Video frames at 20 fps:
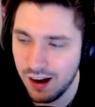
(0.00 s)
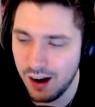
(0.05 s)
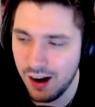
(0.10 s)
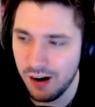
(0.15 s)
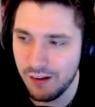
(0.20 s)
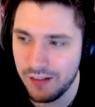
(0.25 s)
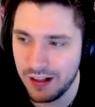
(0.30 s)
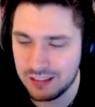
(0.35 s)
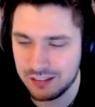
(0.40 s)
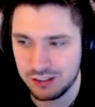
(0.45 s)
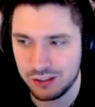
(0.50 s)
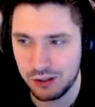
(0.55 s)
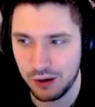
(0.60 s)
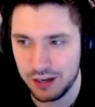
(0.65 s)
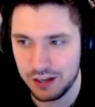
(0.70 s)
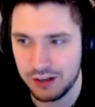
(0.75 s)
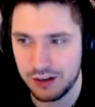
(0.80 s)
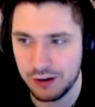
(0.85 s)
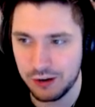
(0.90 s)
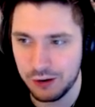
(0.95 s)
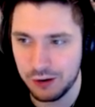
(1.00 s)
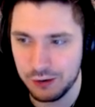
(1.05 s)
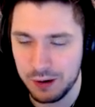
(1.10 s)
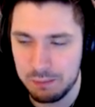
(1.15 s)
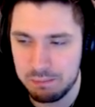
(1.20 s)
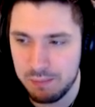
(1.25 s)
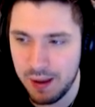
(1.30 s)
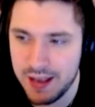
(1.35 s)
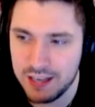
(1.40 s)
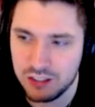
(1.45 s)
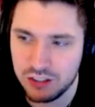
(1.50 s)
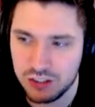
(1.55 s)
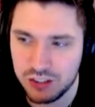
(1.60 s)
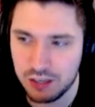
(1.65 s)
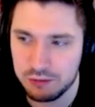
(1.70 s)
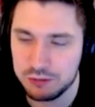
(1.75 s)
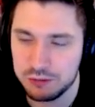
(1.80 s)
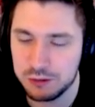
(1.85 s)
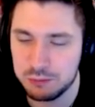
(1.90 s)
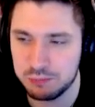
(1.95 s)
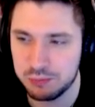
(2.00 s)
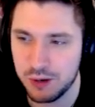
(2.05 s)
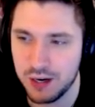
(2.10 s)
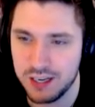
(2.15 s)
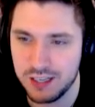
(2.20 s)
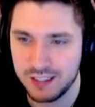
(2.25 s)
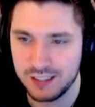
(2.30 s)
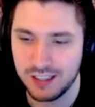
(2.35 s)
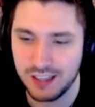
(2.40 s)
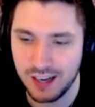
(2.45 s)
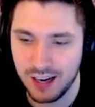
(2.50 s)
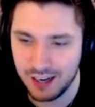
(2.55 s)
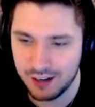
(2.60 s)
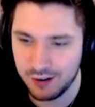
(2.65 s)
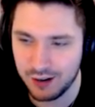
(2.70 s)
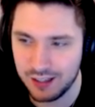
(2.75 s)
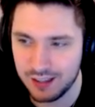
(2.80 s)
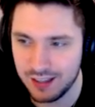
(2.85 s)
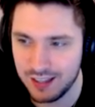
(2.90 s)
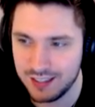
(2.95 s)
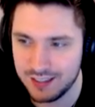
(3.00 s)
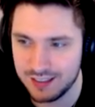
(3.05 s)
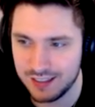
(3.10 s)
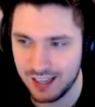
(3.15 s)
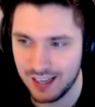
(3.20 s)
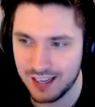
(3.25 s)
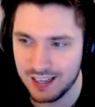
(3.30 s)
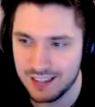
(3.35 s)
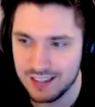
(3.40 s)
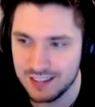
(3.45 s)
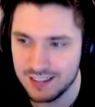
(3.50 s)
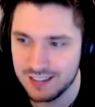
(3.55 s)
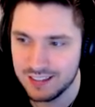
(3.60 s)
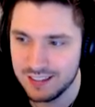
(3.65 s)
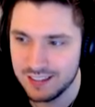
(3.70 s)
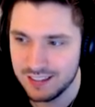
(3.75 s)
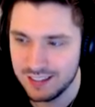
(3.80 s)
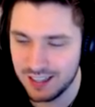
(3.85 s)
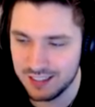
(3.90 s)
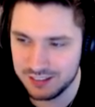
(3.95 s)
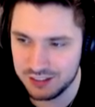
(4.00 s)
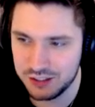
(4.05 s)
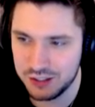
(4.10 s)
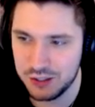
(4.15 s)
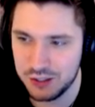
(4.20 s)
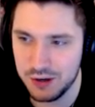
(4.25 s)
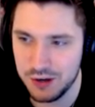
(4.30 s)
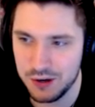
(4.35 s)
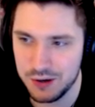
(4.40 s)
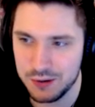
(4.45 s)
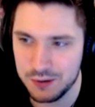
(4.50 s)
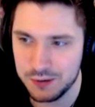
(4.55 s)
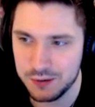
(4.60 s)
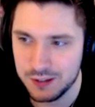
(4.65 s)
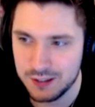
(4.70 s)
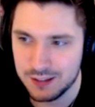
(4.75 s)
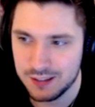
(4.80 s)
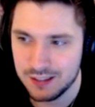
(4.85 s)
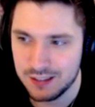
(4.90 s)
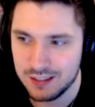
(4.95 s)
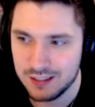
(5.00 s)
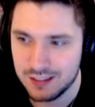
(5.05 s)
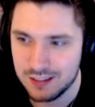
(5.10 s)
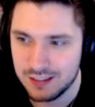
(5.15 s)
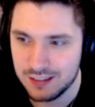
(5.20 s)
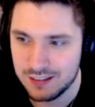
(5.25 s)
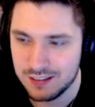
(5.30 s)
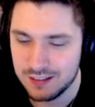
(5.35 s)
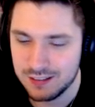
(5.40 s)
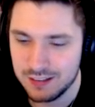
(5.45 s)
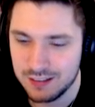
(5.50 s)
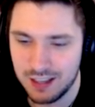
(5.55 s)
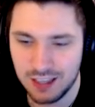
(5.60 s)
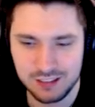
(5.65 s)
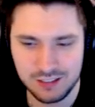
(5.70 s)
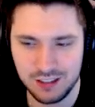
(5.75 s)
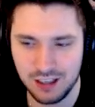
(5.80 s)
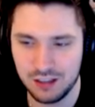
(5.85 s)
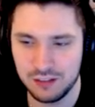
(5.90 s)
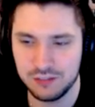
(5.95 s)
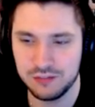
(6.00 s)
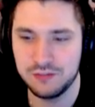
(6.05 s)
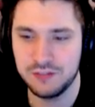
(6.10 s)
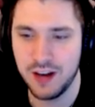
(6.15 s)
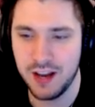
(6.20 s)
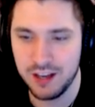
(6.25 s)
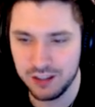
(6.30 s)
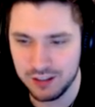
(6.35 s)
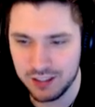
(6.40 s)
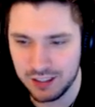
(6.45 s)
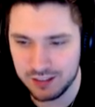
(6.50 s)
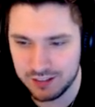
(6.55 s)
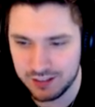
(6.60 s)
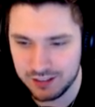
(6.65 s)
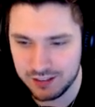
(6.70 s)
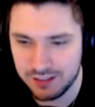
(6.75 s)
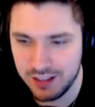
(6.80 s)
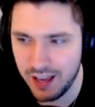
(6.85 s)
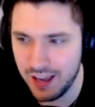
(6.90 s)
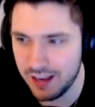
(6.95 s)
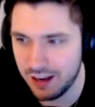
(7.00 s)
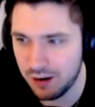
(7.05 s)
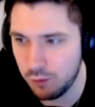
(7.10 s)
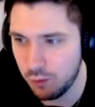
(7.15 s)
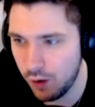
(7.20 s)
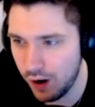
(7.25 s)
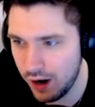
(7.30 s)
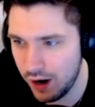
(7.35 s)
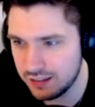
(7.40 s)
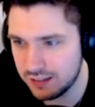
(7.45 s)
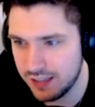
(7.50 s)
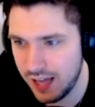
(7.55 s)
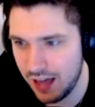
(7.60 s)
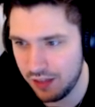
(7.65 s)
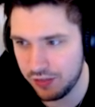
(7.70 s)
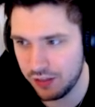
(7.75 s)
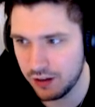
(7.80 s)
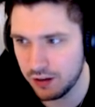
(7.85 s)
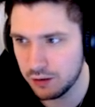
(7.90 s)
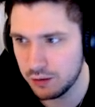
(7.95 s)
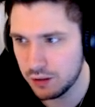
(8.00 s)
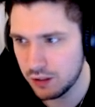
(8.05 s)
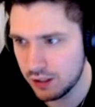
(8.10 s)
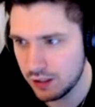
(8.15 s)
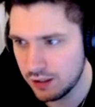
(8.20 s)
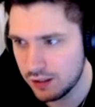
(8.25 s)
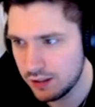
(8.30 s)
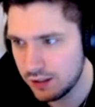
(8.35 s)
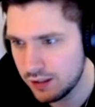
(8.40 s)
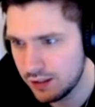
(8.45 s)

Oh, that's quite cool, a makeshift sprinkler. I quite like that. That's cool. That's not a fail, that's sick. What is that though?